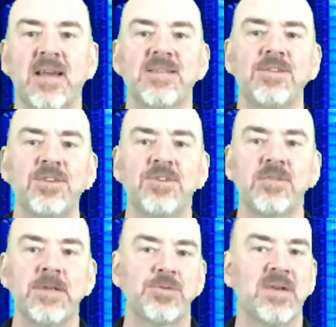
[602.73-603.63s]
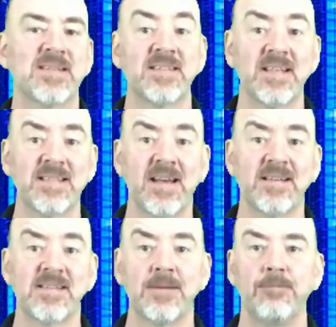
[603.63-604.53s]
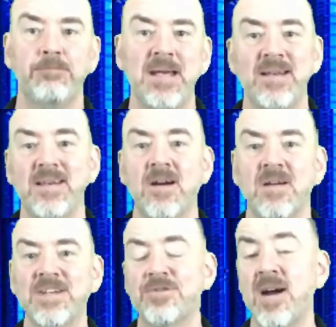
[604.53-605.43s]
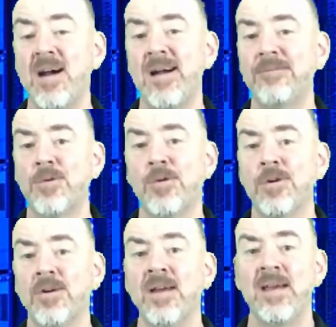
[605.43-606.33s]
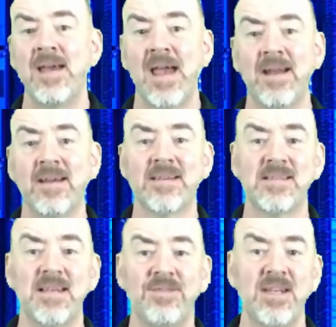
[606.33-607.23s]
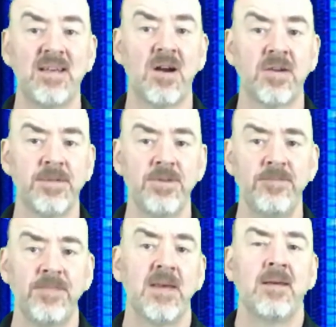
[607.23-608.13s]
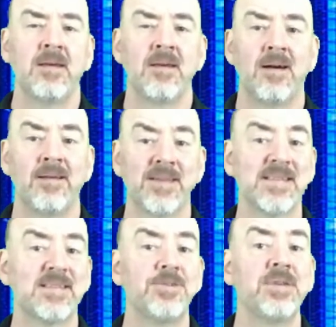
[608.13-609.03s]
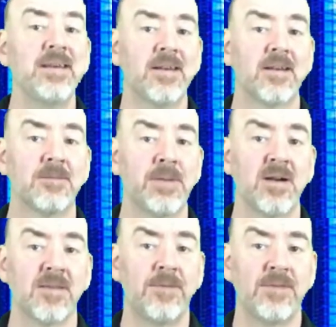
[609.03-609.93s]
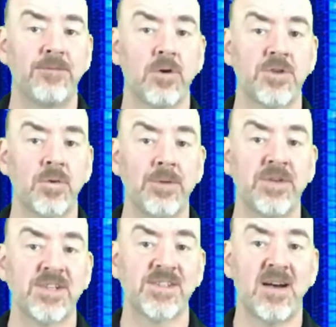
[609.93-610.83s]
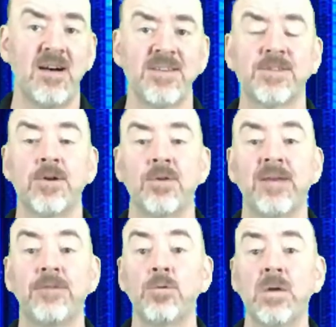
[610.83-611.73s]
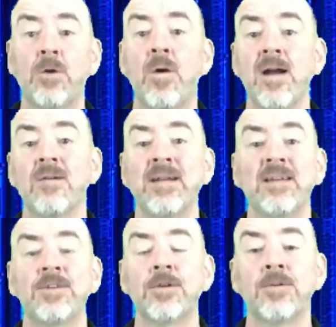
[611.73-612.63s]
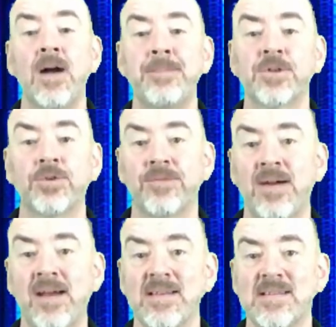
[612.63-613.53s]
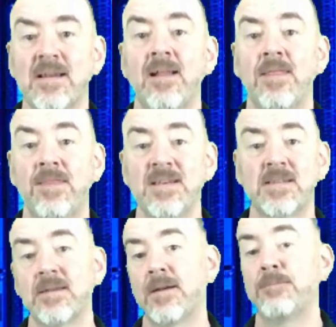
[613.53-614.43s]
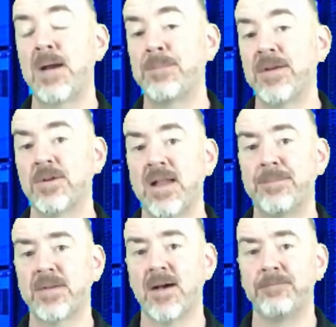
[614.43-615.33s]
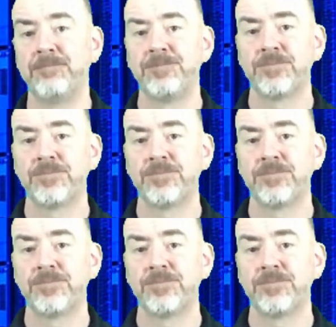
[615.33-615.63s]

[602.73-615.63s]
case, you can choose between a 6x BDRE drive or 8x DVD-RW. This is unique compared to the 5420 we just saw, so if you require an internal optical device, this might be your laptop.